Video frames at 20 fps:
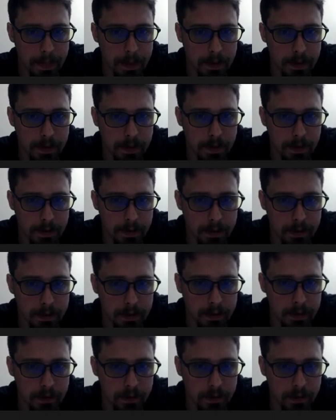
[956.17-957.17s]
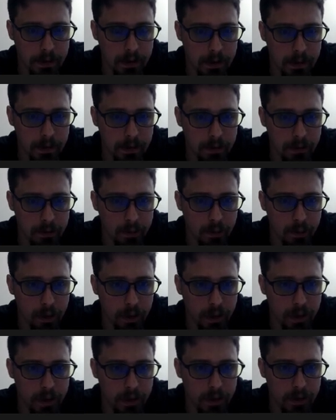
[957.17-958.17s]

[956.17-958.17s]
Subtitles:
you can see we're good.